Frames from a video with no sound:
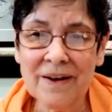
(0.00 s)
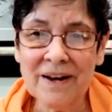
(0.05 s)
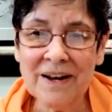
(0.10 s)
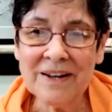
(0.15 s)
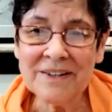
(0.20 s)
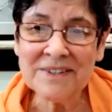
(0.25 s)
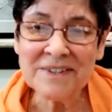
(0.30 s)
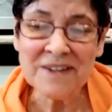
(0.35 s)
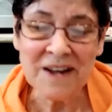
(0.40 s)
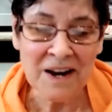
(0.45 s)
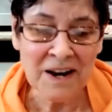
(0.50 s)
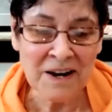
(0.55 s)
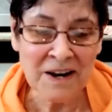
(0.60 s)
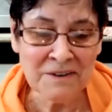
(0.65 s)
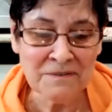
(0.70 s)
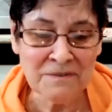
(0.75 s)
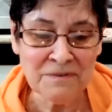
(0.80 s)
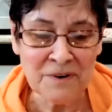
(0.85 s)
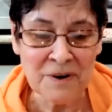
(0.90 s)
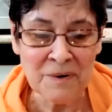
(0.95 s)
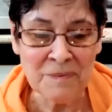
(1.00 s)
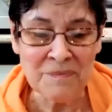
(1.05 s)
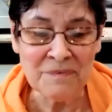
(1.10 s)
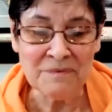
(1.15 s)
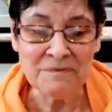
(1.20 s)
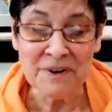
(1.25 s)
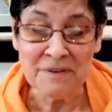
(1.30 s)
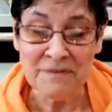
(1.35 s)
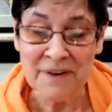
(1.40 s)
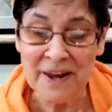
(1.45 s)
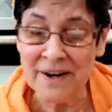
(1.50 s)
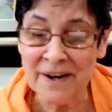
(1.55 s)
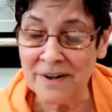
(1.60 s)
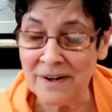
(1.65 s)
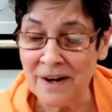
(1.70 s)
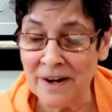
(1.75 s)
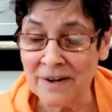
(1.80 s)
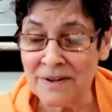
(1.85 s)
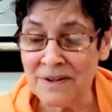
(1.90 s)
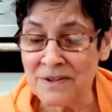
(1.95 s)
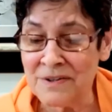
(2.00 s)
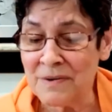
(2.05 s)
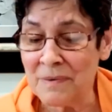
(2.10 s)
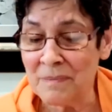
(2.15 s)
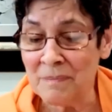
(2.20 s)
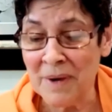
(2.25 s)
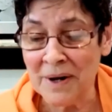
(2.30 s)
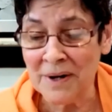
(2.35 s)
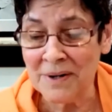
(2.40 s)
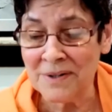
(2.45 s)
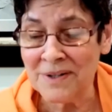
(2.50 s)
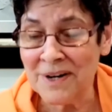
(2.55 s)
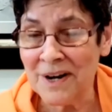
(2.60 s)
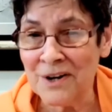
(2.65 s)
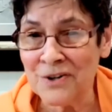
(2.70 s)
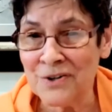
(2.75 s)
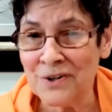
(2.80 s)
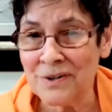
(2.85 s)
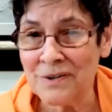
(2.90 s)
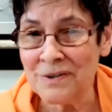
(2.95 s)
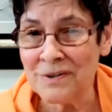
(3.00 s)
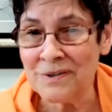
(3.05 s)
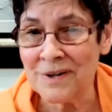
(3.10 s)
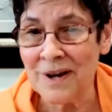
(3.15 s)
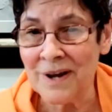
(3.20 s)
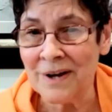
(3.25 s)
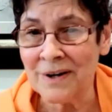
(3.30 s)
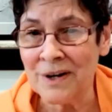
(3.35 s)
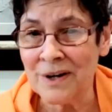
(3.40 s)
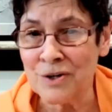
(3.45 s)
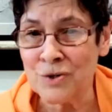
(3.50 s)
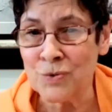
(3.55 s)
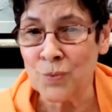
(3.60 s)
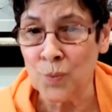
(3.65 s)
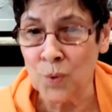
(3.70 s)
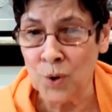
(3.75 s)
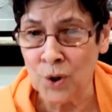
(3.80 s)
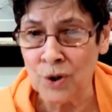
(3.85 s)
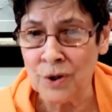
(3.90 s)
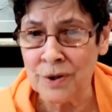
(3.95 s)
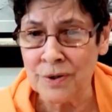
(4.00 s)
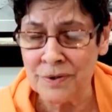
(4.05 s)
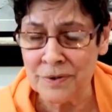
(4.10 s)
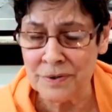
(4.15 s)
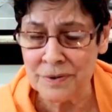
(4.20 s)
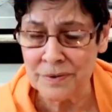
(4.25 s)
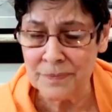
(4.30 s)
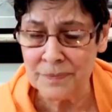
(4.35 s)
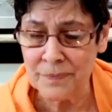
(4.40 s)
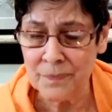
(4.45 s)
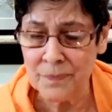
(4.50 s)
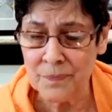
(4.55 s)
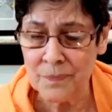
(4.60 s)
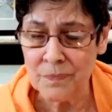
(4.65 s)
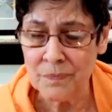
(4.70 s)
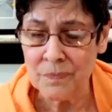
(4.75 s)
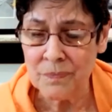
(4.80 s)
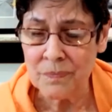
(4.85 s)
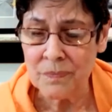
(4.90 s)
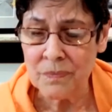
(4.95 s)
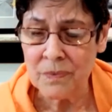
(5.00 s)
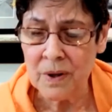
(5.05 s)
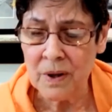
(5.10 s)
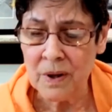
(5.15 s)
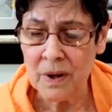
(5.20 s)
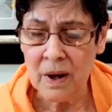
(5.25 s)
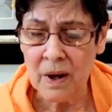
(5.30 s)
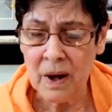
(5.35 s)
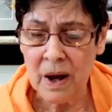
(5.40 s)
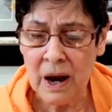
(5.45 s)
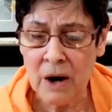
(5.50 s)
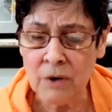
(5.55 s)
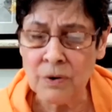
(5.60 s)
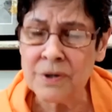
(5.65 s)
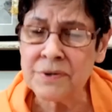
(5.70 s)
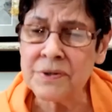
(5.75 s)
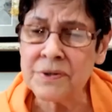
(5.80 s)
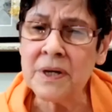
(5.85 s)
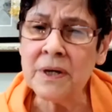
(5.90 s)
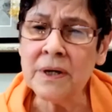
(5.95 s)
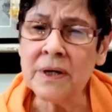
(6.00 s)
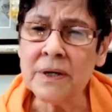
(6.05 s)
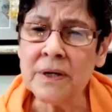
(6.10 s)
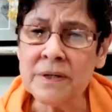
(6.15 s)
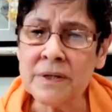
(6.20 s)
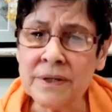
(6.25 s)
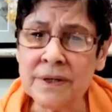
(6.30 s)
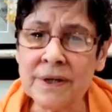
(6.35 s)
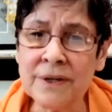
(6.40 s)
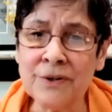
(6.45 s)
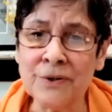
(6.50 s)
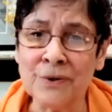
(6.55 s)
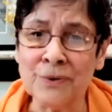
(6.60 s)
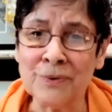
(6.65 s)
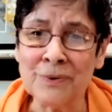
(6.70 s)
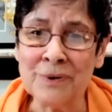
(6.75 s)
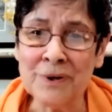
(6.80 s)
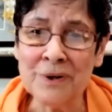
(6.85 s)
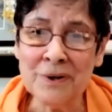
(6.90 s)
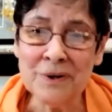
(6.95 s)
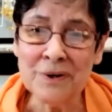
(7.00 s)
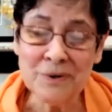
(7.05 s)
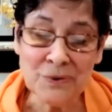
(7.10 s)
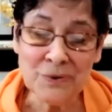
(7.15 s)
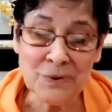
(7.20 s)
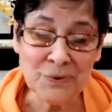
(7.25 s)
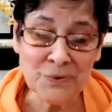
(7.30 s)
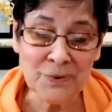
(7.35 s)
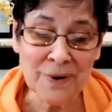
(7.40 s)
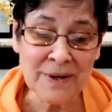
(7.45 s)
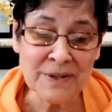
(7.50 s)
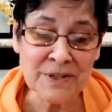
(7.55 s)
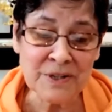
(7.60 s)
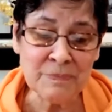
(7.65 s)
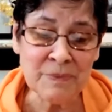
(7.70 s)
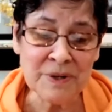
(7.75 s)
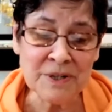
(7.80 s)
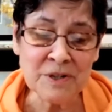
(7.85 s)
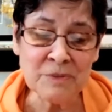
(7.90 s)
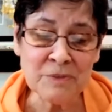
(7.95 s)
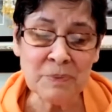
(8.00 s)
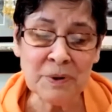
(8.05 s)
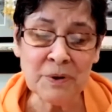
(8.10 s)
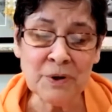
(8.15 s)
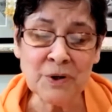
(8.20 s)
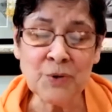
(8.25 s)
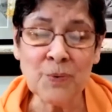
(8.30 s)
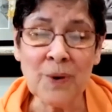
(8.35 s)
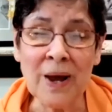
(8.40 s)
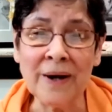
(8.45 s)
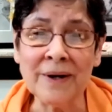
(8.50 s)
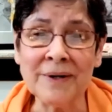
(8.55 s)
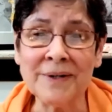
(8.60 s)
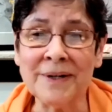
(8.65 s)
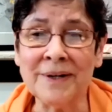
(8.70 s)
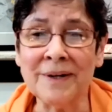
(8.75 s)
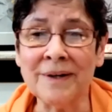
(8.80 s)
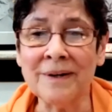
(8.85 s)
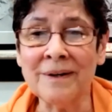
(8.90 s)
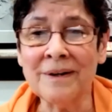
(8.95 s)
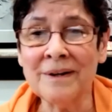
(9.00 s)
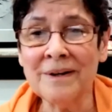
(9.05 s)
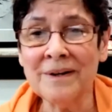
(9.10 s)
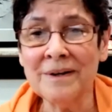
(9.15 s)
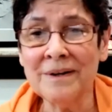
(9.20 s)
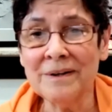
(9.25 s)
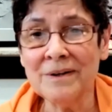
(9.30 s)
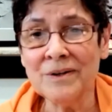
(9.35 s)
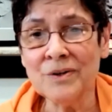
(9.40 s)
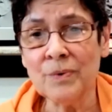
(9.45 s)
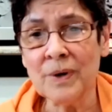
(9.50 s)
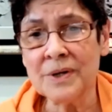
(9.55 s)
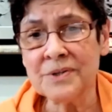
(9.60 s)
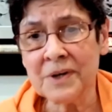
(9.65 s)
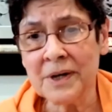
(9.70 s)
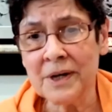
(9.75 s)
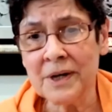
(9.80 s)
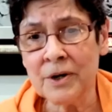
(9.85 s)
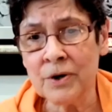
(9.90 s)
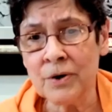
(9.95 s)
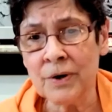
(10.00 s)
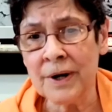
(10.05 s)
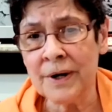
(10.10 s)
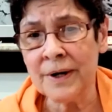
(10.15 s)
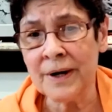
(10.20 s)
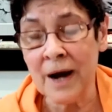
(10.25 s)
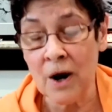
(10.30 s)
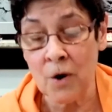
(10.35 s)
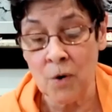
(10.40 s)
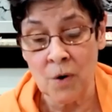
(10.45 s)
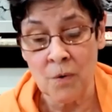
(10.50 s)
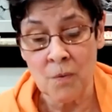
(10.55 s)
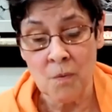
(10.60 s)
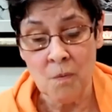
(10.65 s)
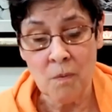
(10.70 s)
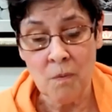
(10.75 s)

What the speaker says: Aside from Vivekananda's meditations and his works, how does he continue to transmit spirituality to us here and now?